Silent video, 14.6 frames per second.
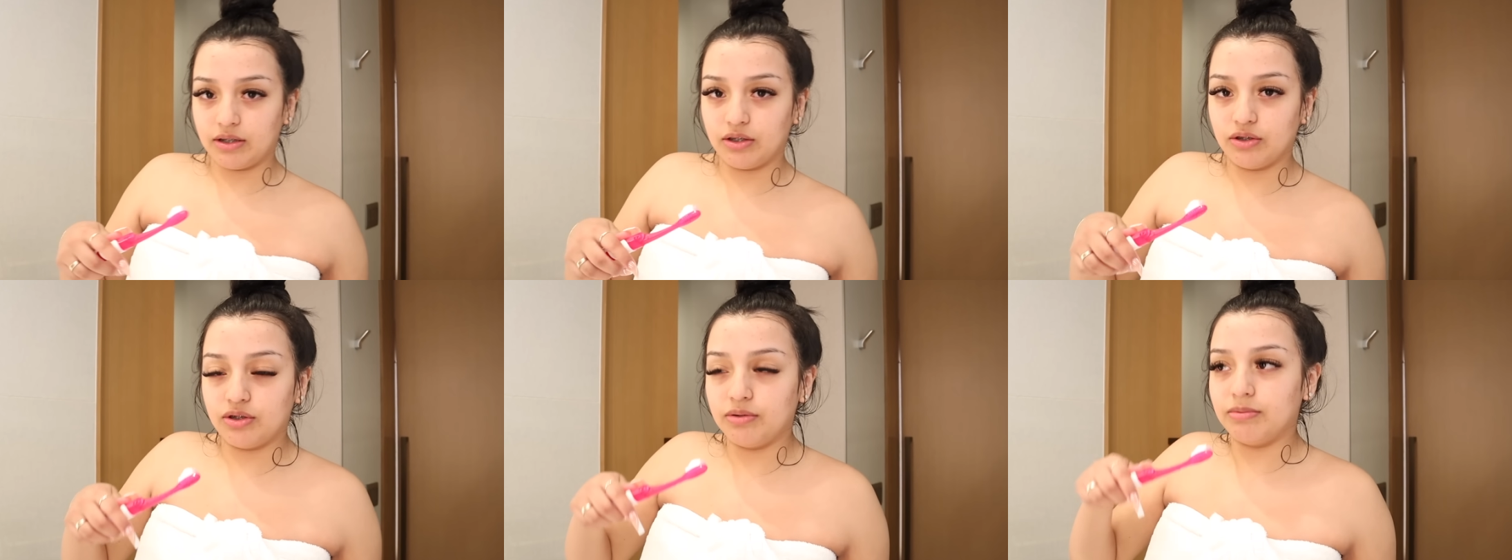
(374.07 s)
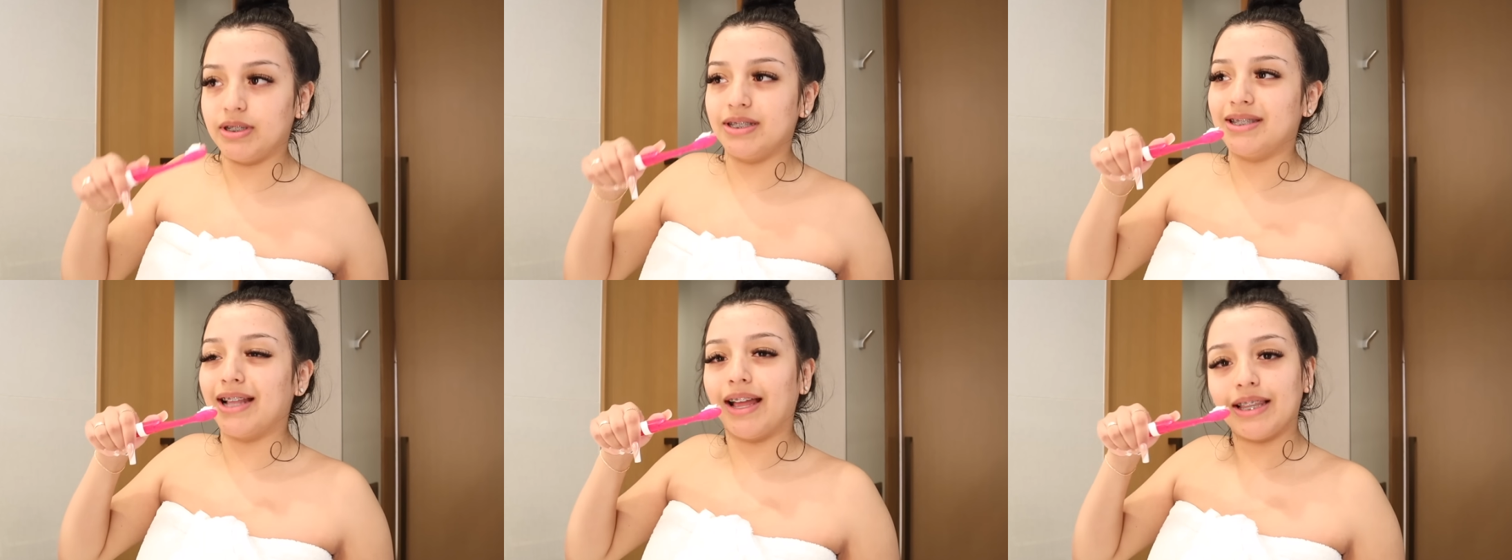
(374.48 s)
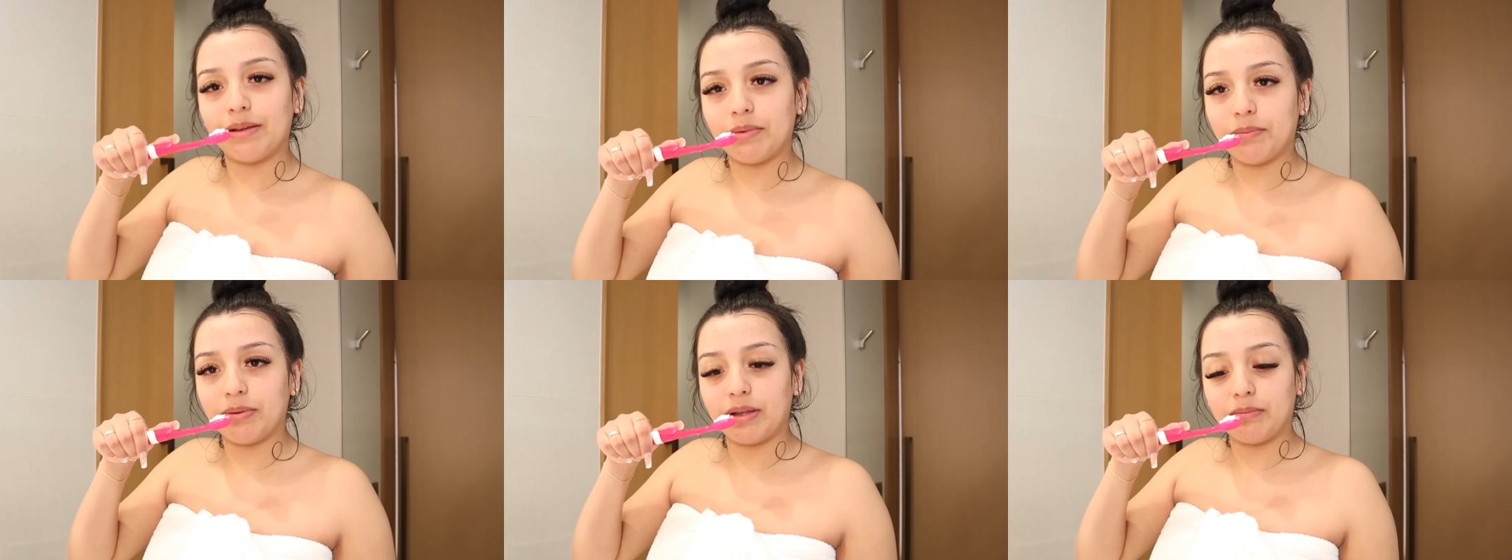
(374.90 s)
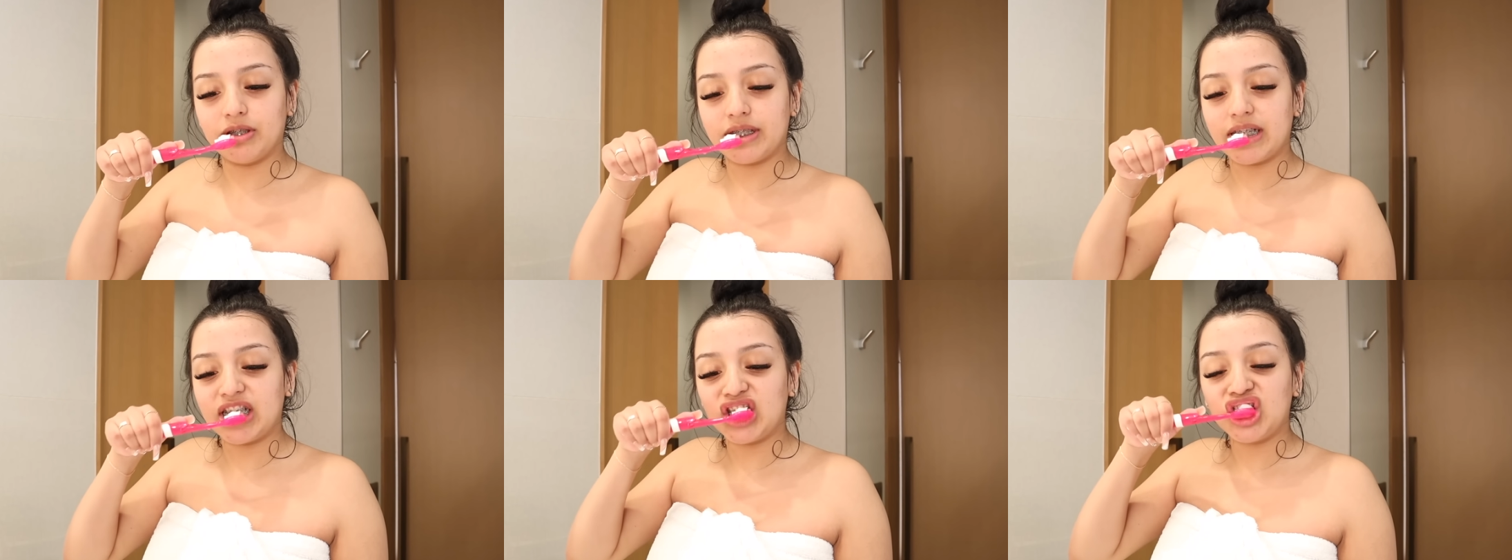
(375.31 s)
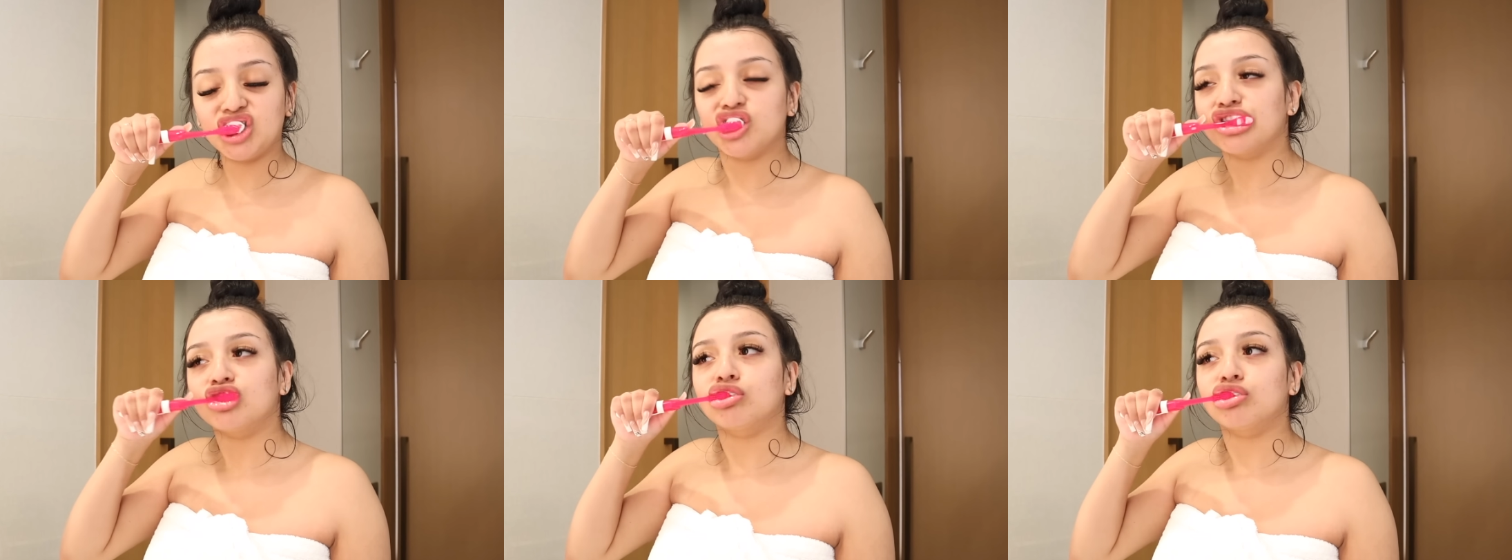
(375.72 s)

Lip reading: how YouTube does not let me play music.